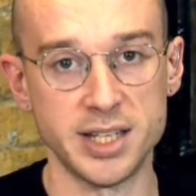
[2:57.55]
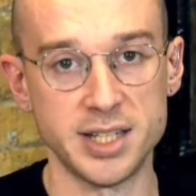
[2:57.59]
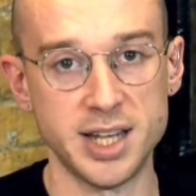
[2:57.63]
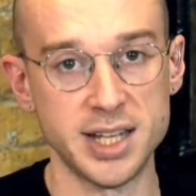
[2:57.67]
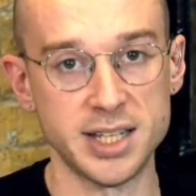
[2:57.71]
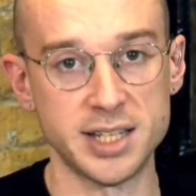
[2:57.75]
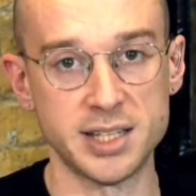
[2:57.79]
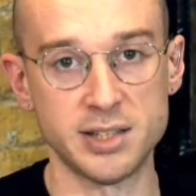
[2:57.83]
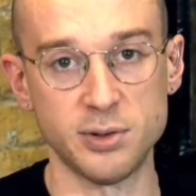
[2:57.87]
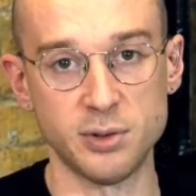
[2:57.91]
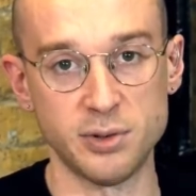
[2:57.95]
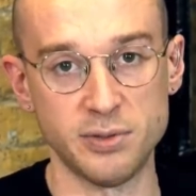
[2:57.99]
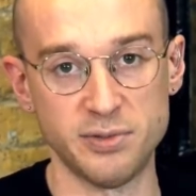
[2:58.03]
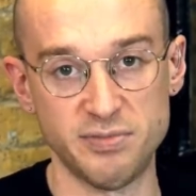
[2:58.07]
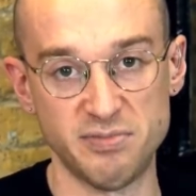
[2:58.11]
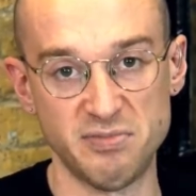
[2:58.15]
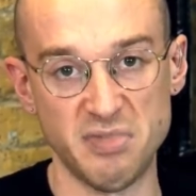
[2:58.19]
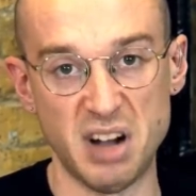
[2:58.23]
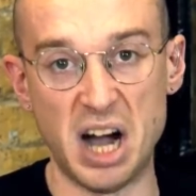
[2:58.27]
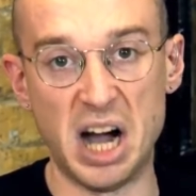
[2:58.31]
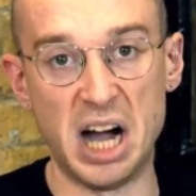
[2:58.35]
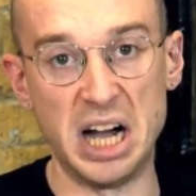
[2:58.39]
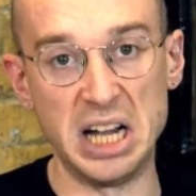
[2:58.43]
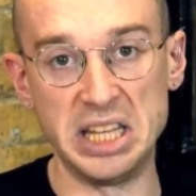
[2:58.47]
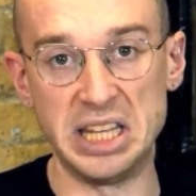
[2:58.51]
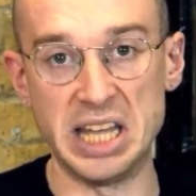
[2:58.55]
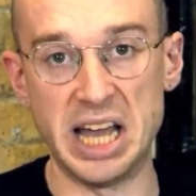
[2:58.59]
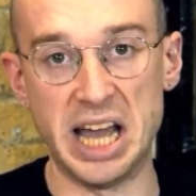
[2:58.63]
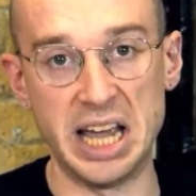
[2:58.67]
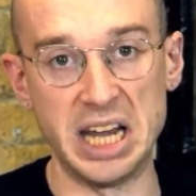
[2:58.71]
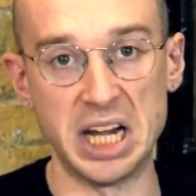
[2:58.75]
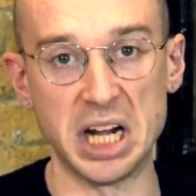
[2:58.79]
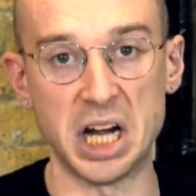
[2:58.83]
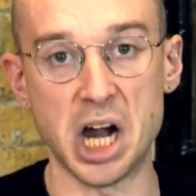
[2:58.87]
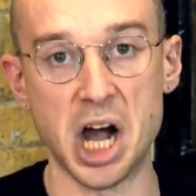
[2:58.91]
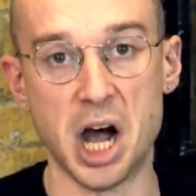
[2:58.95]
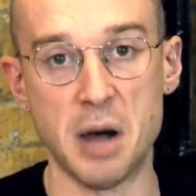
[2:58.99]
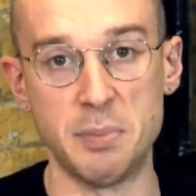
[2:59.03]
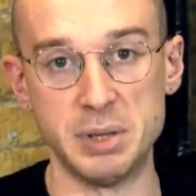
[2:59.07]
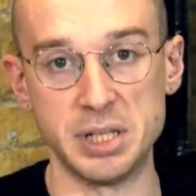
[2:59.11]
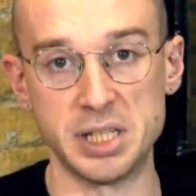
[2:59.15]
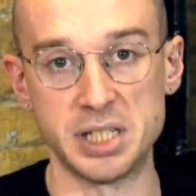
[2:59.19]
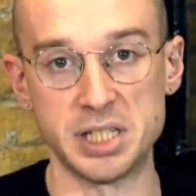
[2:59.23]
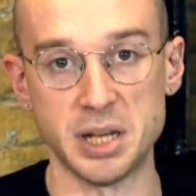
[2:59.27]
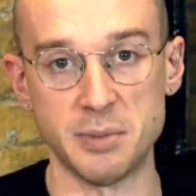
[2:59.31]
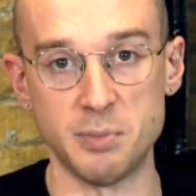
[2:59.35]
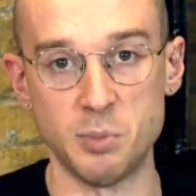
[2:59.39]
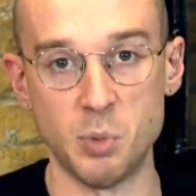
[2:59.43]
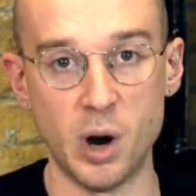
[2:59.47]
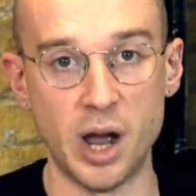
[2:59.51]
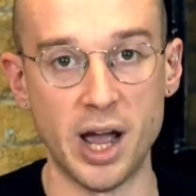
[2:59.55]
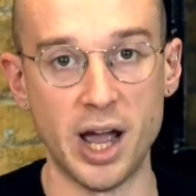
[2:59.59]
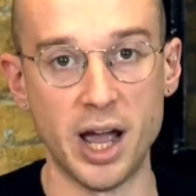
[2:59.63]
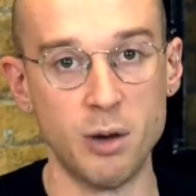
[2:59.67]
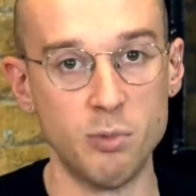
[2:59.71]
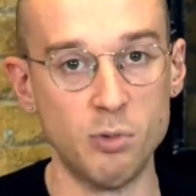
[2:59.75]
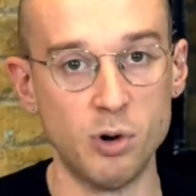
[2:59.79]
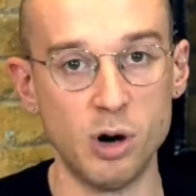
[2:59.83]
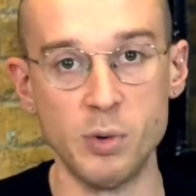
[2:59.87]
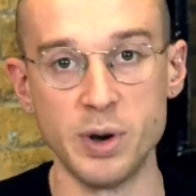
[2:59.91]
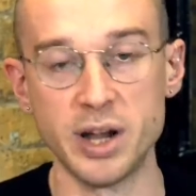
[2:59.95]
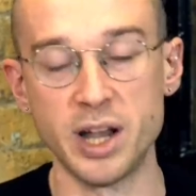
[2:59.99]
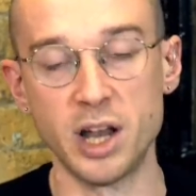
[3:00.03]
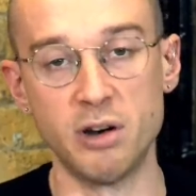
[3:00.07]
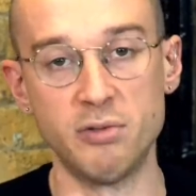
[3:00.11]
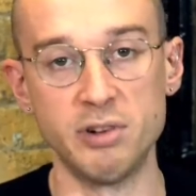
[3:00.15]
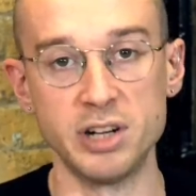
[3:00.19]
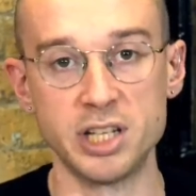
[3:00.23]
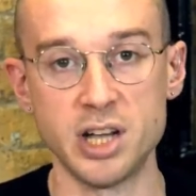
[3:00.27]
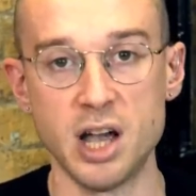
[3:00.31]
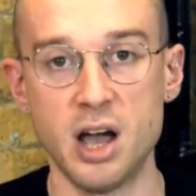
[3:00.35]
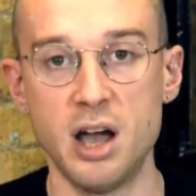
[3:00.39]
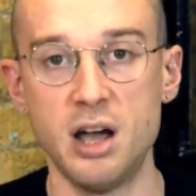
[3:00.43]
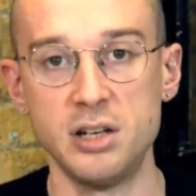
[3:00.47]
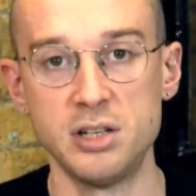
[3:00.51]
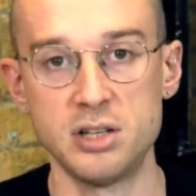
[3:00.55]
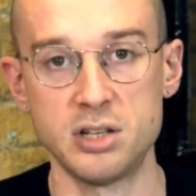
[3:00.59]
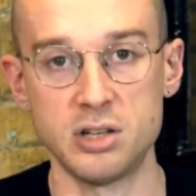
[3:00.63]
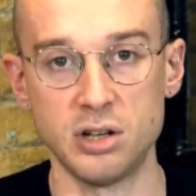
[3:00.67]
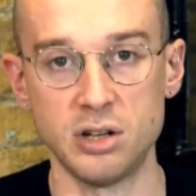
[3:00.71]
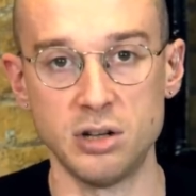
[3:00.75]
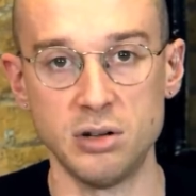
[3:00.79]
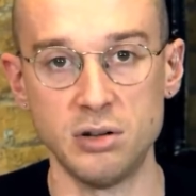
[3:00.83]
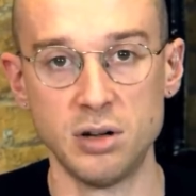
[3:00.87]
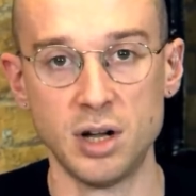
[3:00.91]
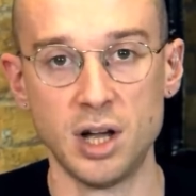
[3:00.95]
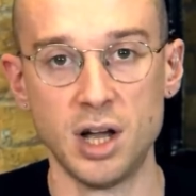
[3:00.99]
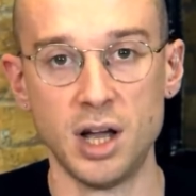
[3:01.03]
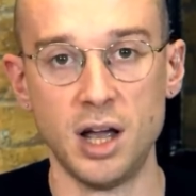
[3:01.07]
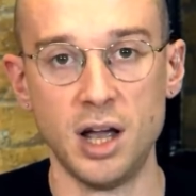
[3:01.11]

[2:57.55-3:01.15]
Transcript: let's sort of hide that in a cupboard somewhere, and what we're going to return to